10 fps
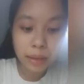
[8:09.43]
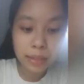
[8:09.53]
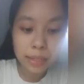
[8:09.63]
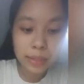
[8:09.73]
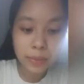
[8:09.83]

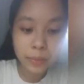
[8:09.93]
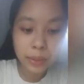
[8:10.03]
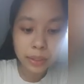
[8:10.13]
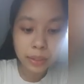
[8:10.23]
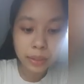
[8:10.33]
These
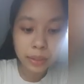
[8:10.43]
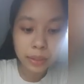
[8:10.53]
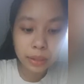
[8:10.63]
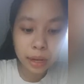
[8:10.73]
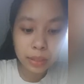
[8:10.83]
were the
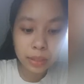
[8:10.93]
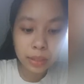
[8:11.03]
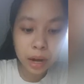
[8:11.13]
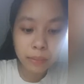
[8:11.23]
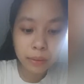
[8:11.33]
girl at the
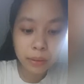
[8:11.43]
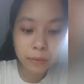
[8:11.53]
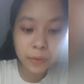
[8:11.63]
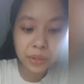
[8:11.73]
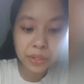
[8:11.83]
top of the
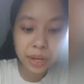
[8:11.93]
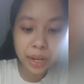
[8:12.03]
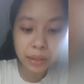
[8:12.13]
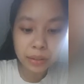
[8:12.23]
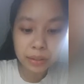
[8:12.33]
food
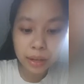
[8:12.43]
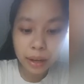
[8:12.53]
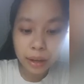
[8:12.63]
chain.